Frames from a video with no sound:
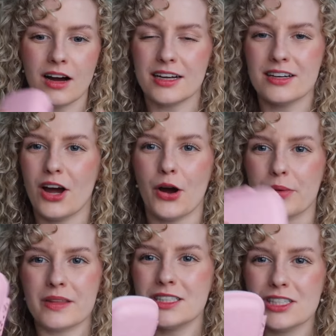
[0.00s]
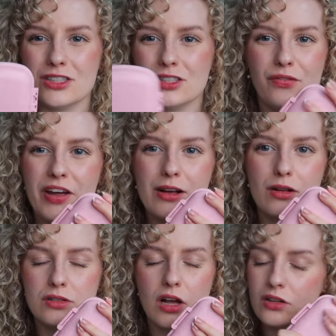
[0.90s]
I don't know, this is just
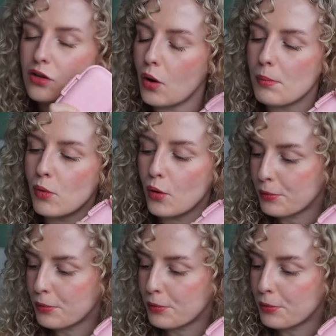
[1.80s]
feels a lot more